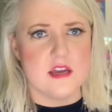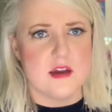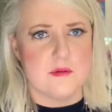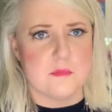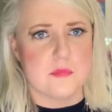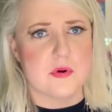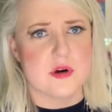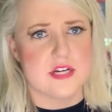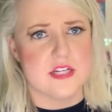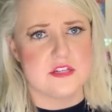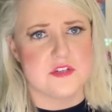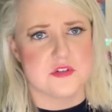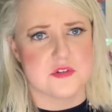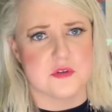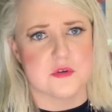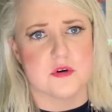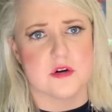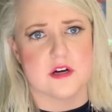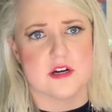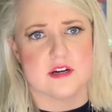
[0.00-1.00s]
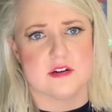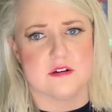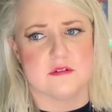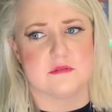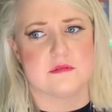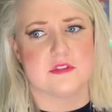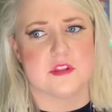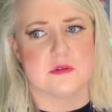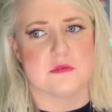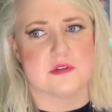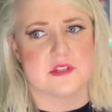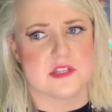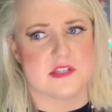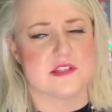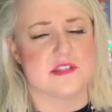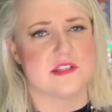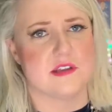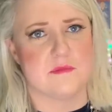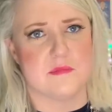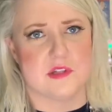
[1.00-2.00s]
I'm pretty sure there was a
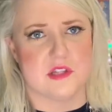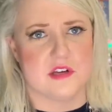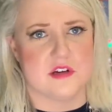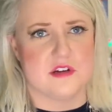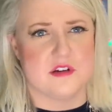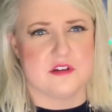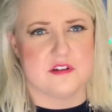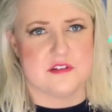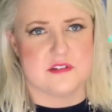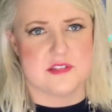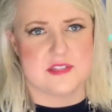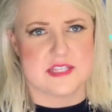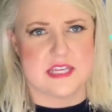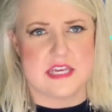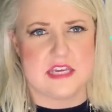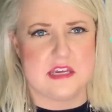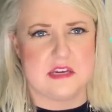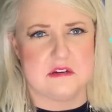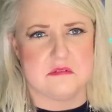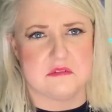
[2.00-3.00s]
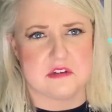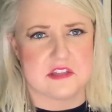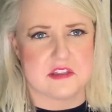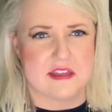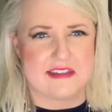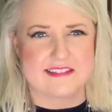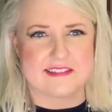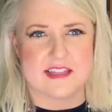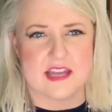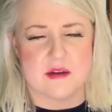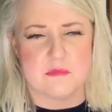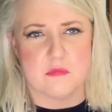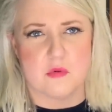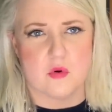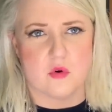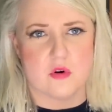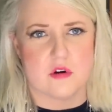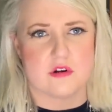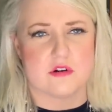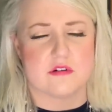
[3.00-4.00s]
similar scene with like them
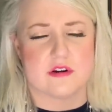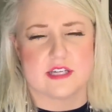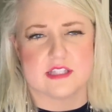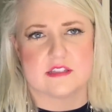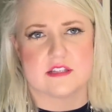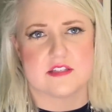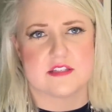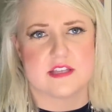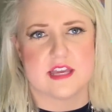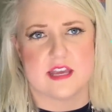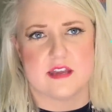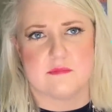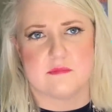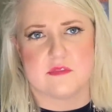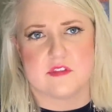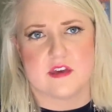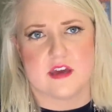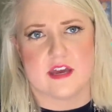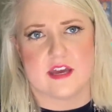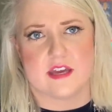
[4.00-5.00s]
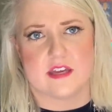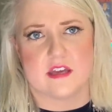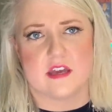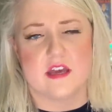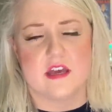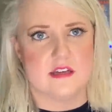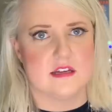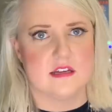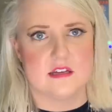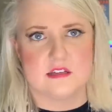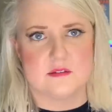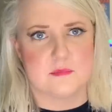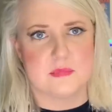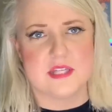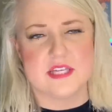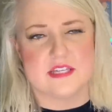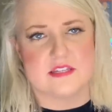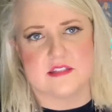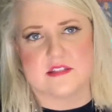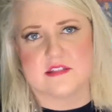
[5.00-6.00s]
ordering the same thing.
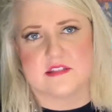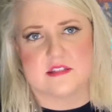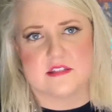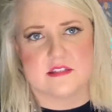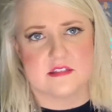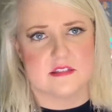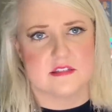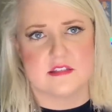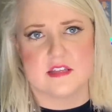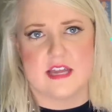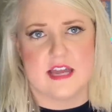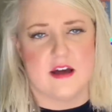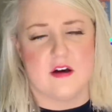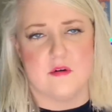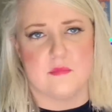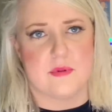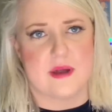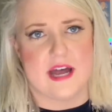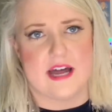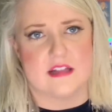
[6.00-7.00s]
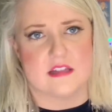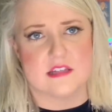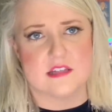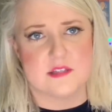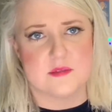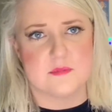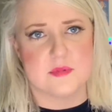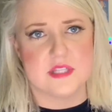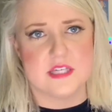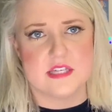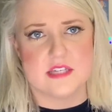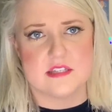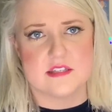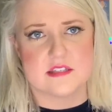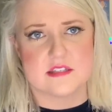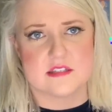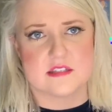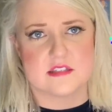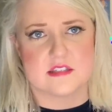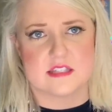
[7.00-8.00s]
Please help Alice.
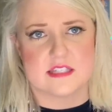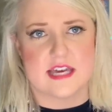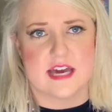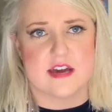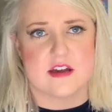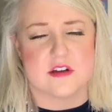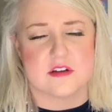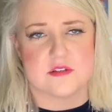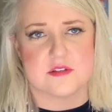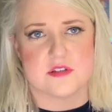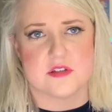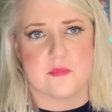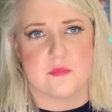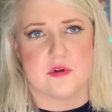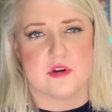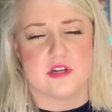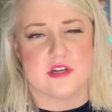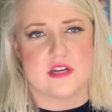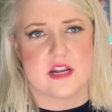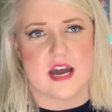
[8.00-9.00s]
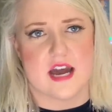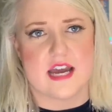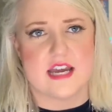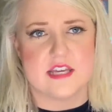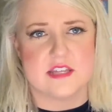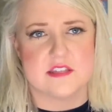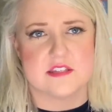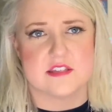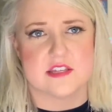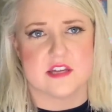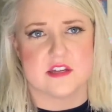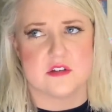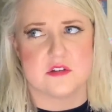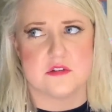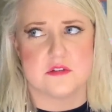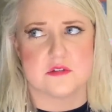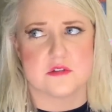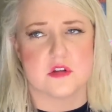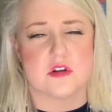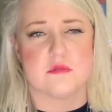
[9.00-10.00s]
Please get her someone nice and
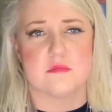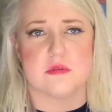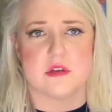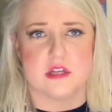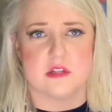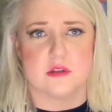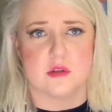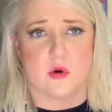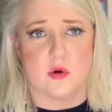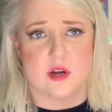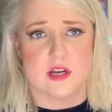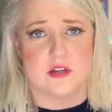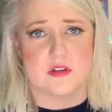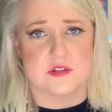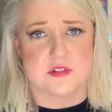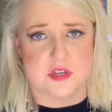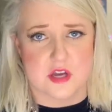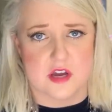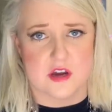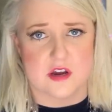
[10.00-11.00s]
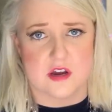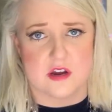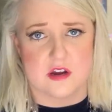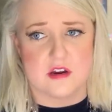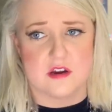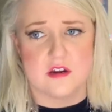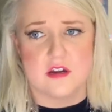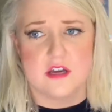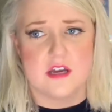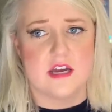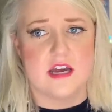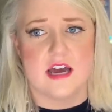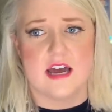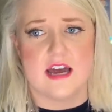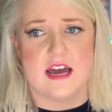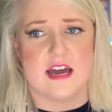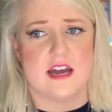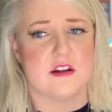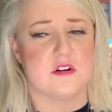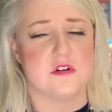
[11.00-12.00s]
who's going to be loyal to her.
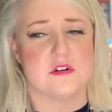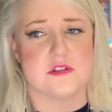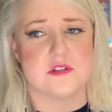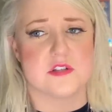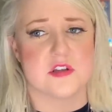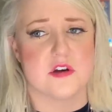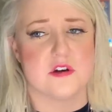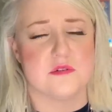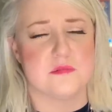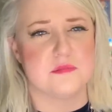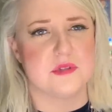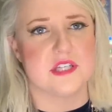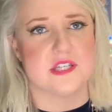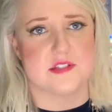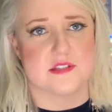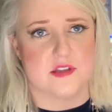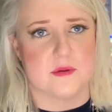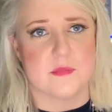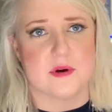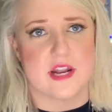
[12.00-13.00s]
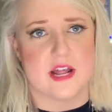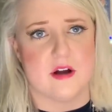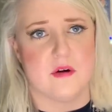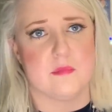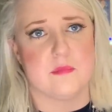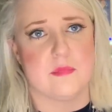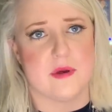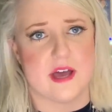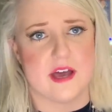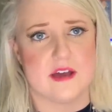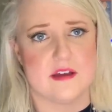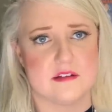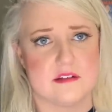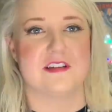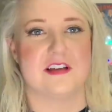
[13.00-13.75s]
And also, please someone help Bette.